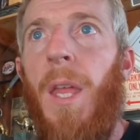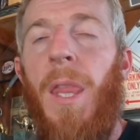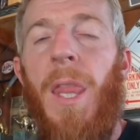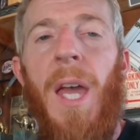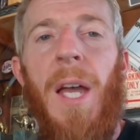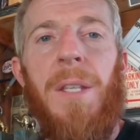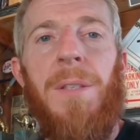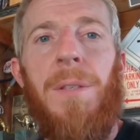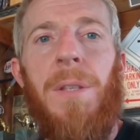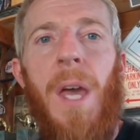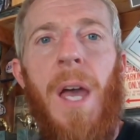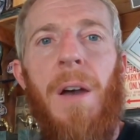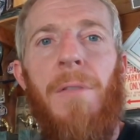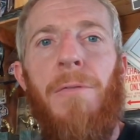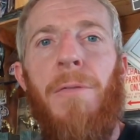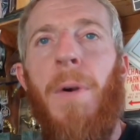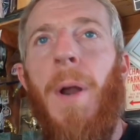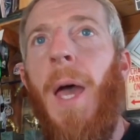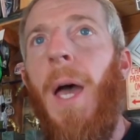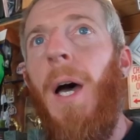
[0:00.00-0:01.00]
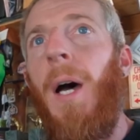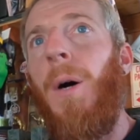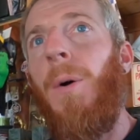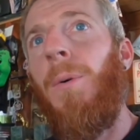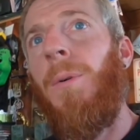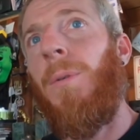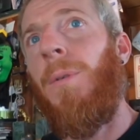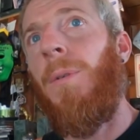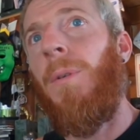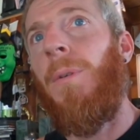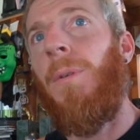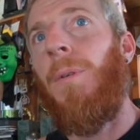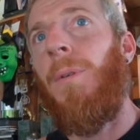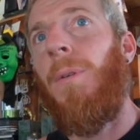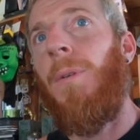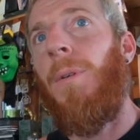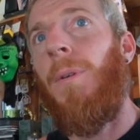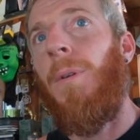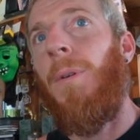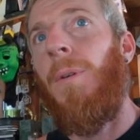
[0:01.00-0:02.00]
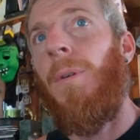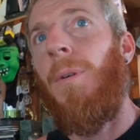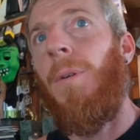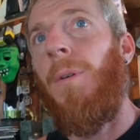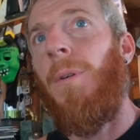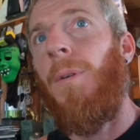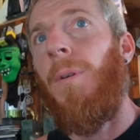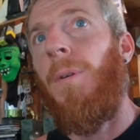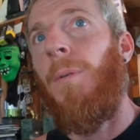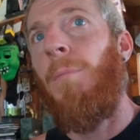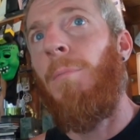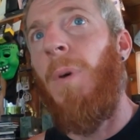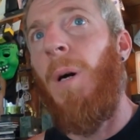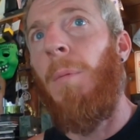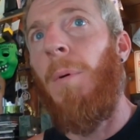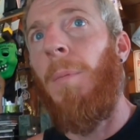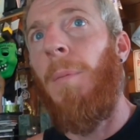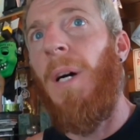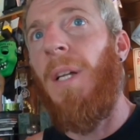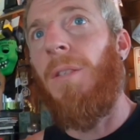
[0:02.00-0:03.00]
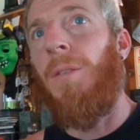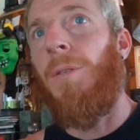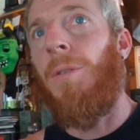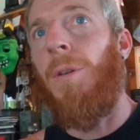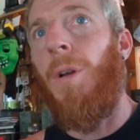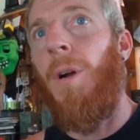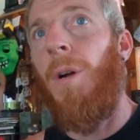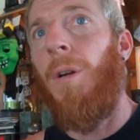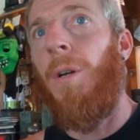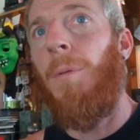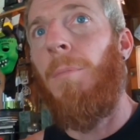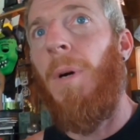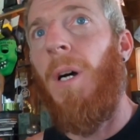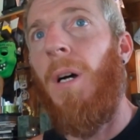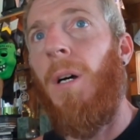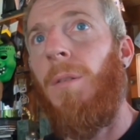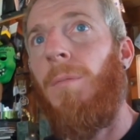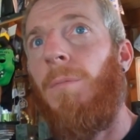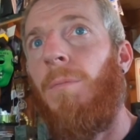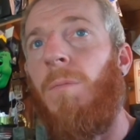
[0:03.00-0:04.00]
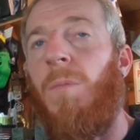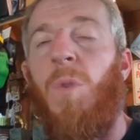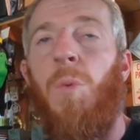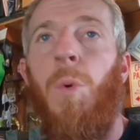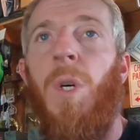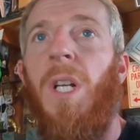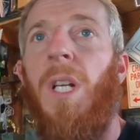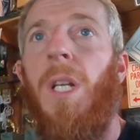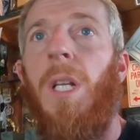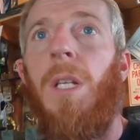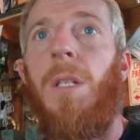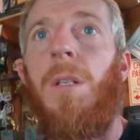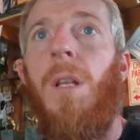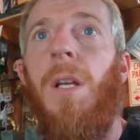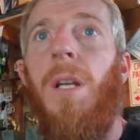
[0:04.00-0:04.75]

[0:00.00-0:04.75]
that's that for now. Bummer about the starter, but it's what it is.